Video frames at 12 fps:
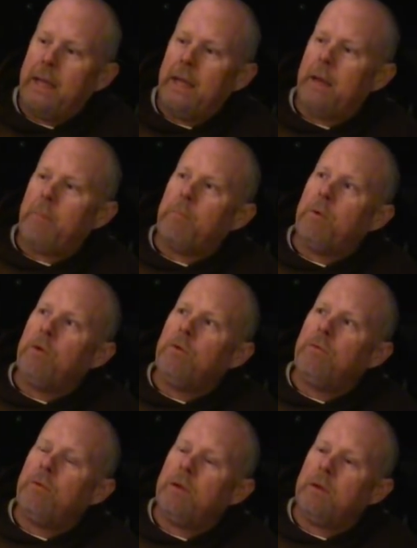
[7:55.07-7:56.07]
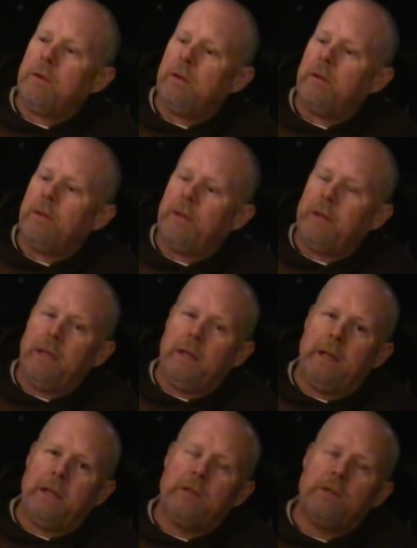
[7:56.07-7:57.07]
can't move
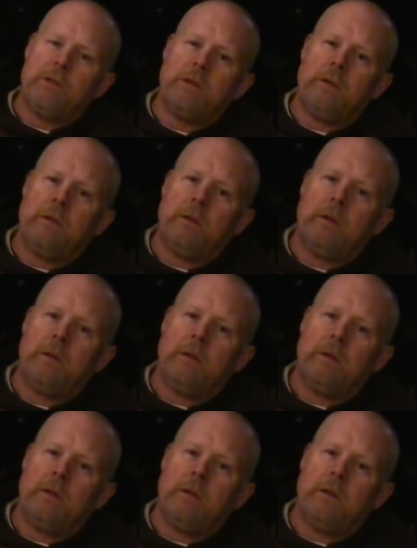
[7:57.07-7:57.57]
the engine